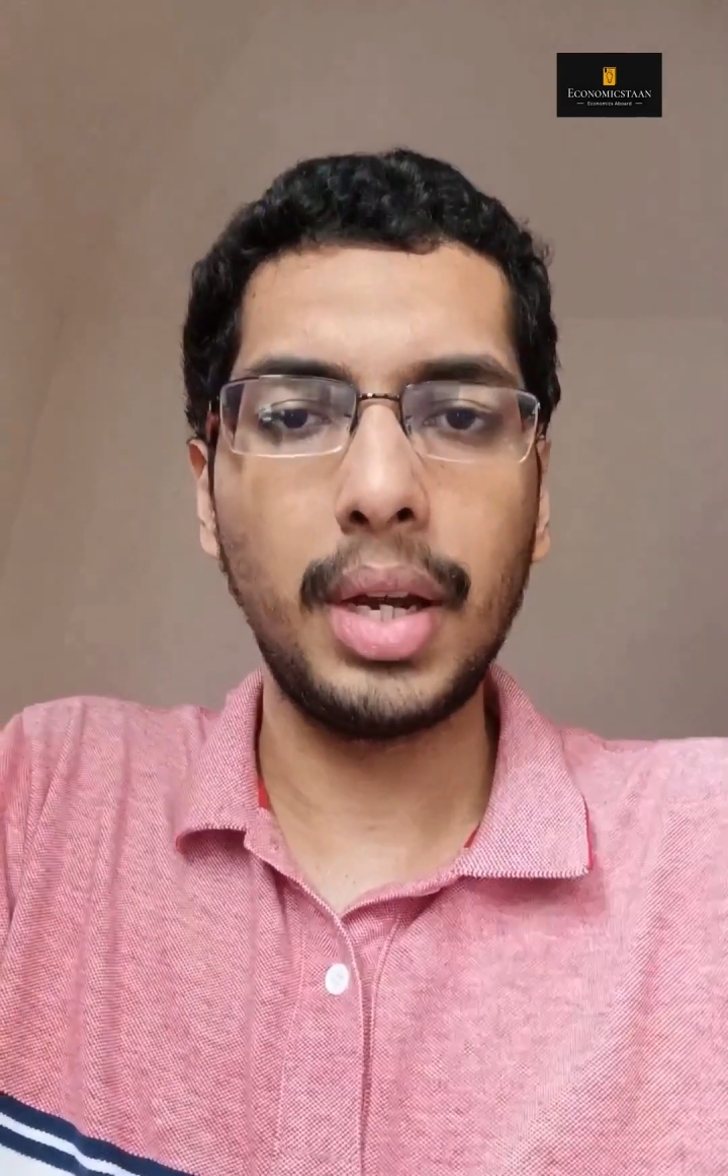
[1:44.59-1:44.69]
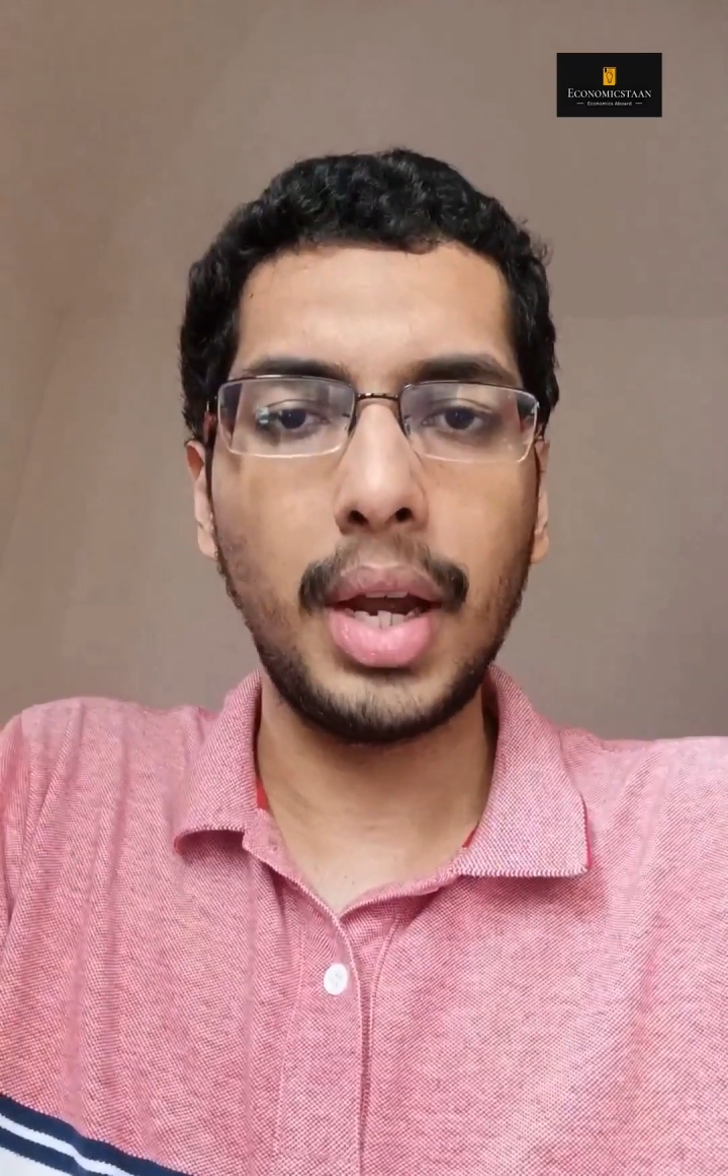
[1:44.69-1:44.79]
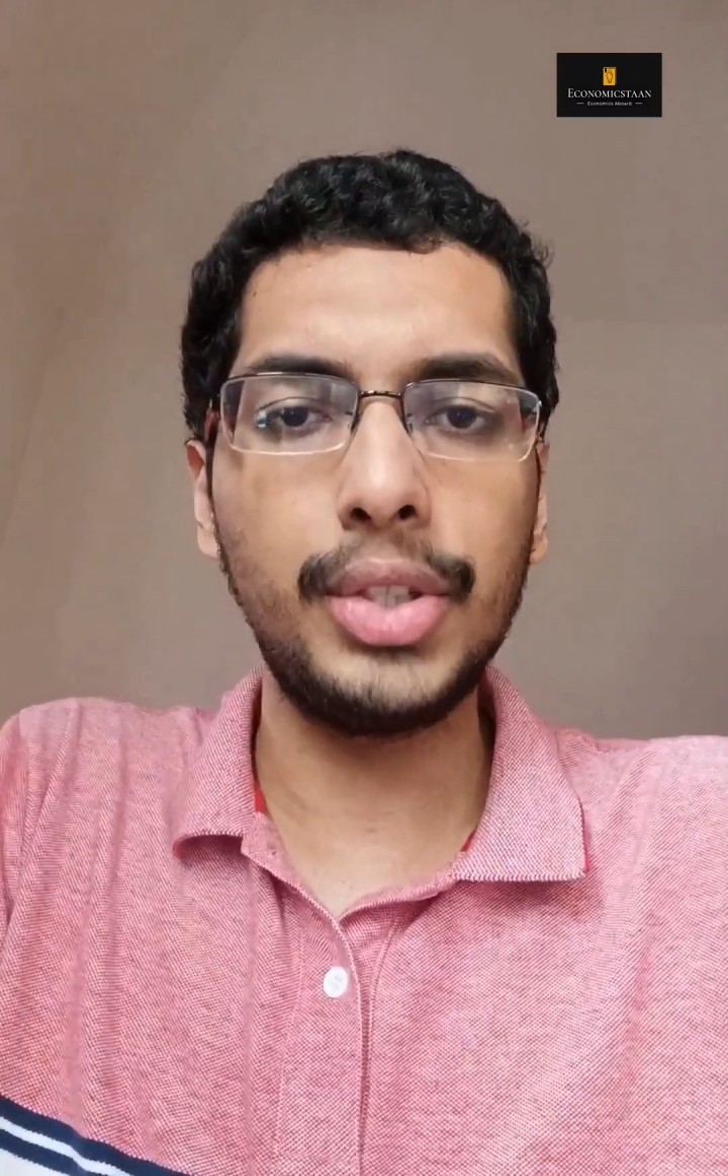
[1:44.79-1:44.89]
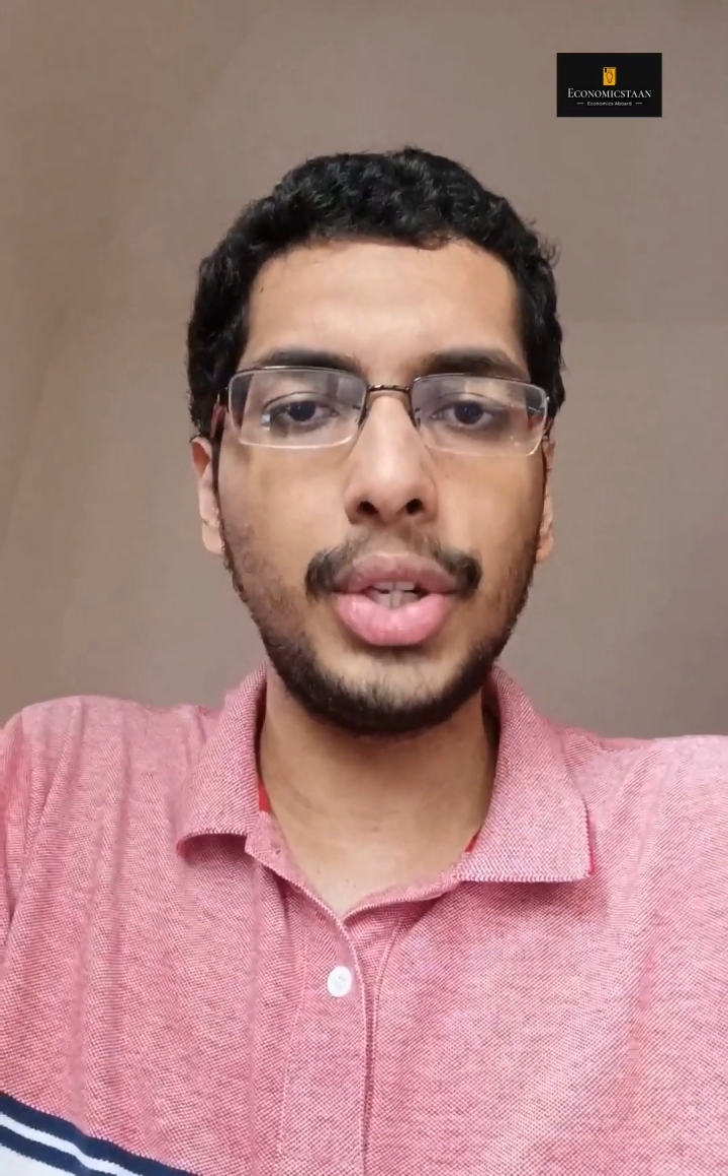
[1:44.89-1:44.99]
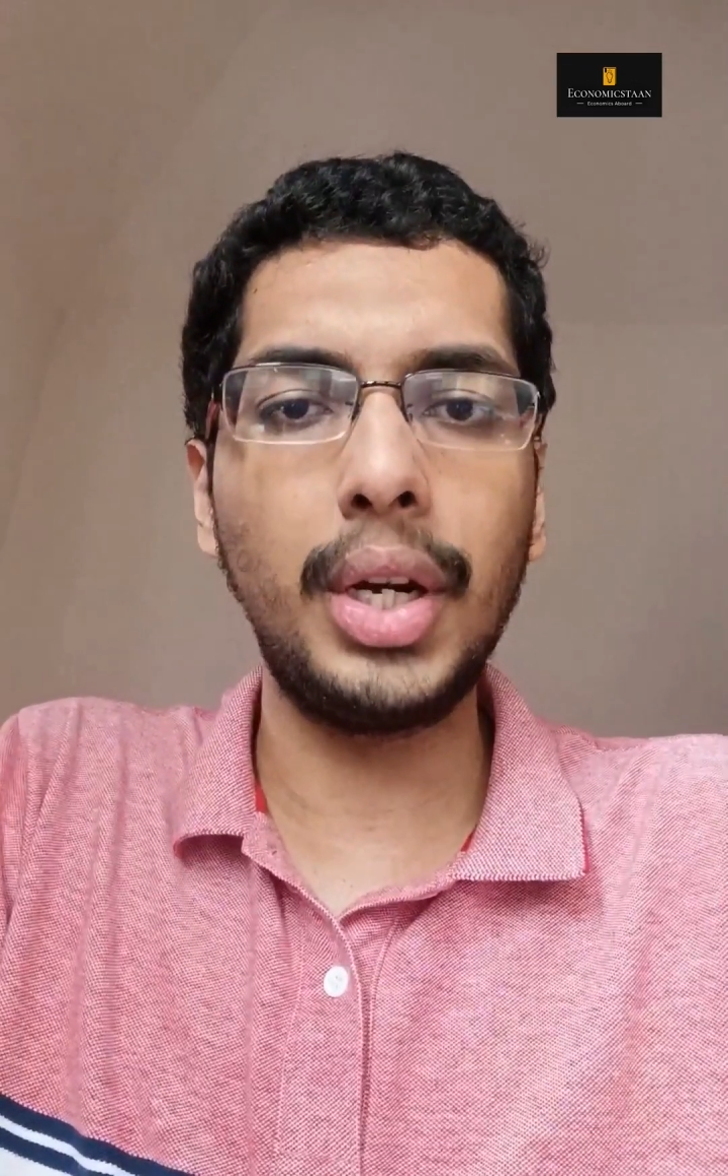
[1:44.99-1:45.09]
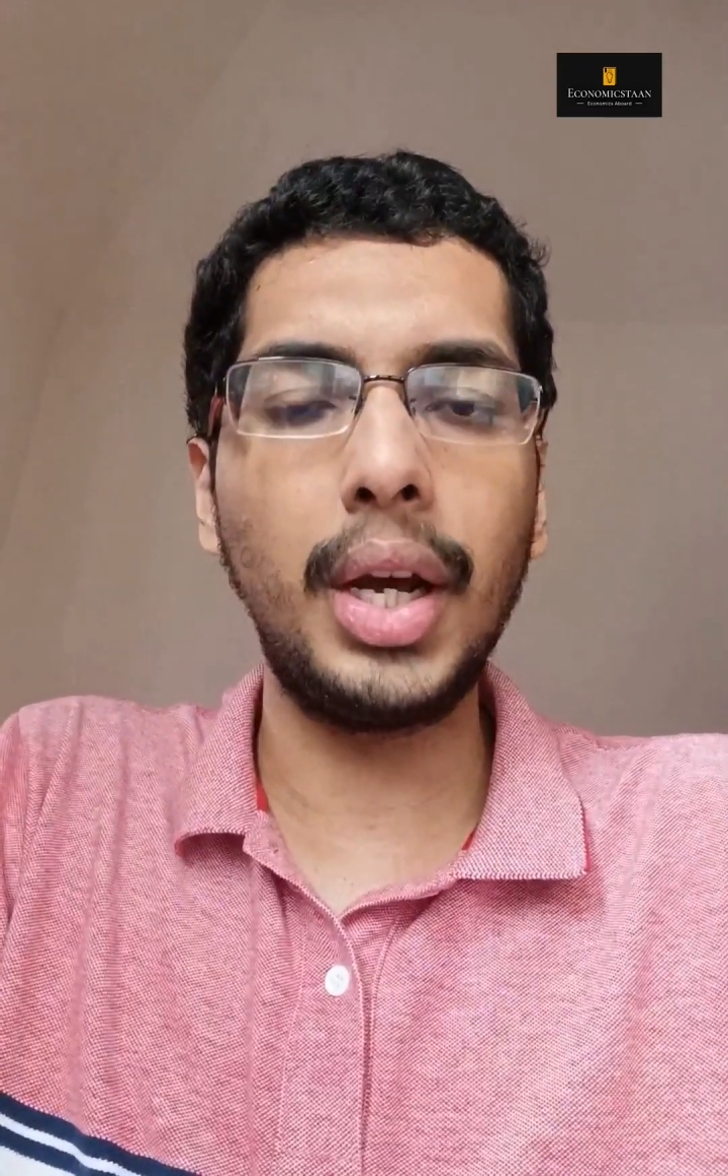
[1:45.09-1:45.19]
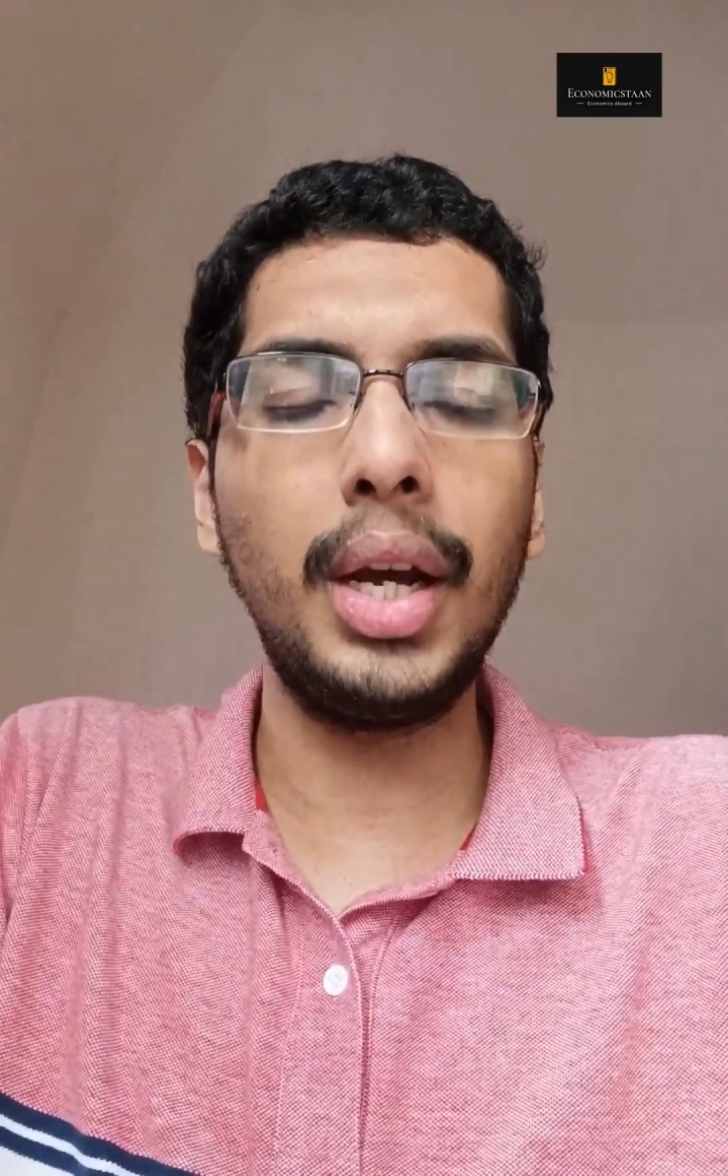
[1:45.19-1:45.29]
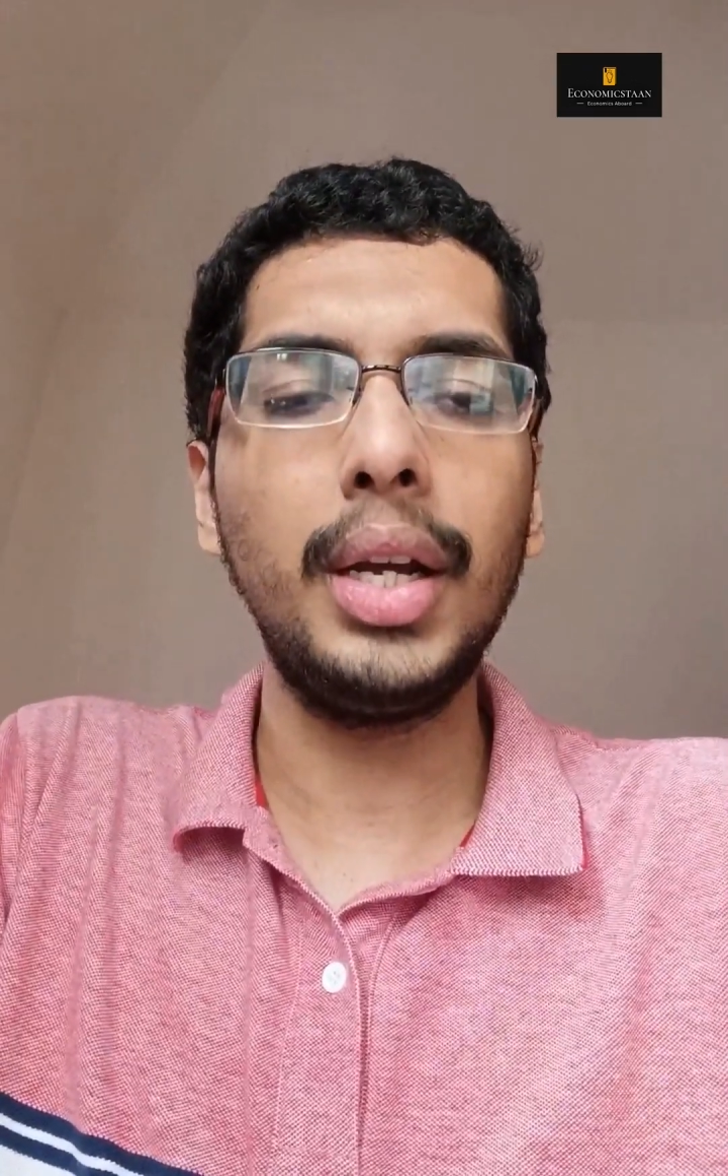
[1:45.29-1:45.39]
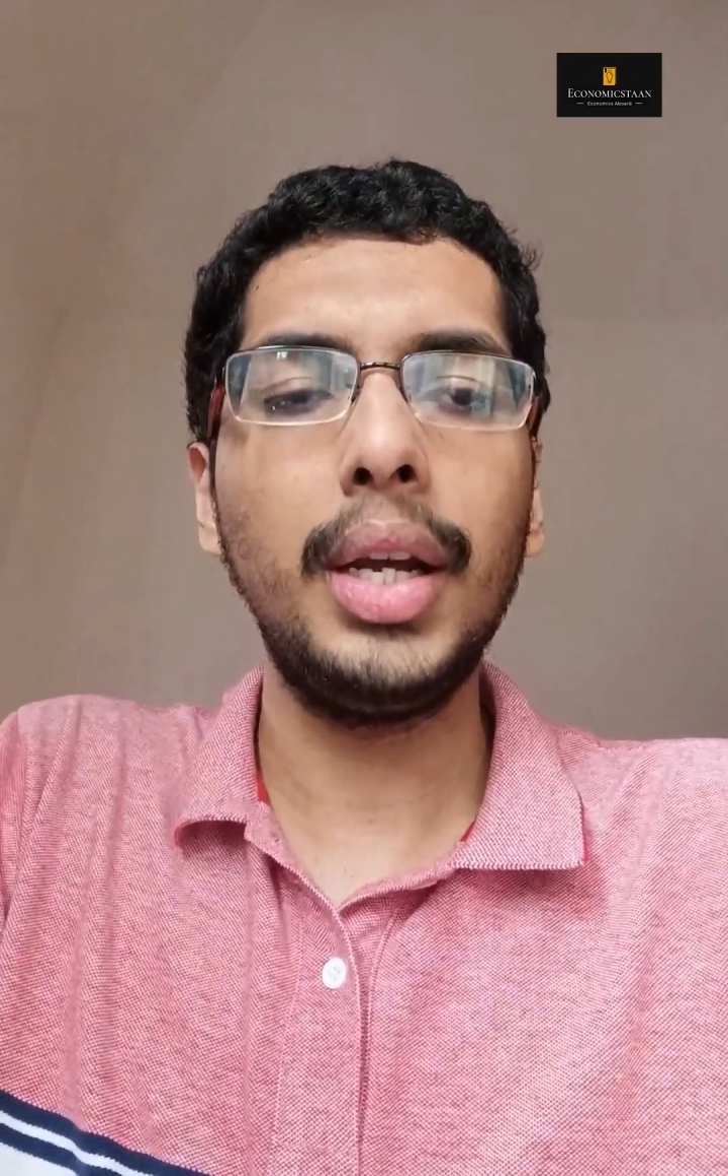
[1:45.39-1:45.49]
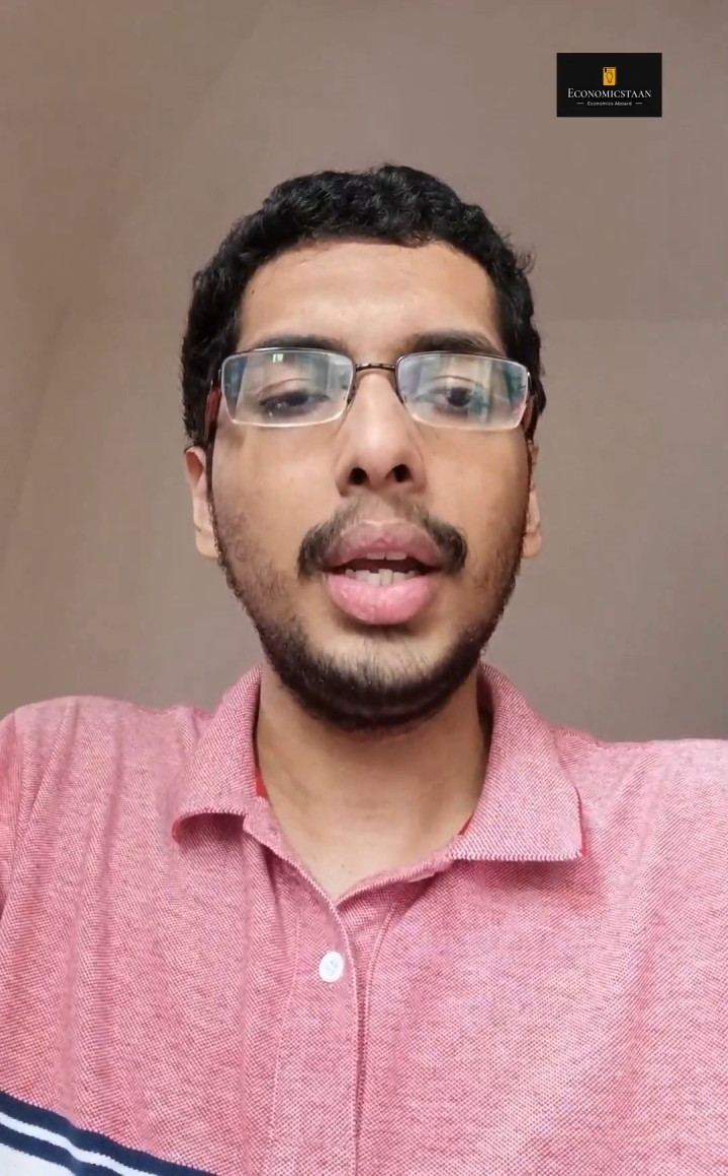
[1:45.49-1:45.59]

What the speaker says: agenda,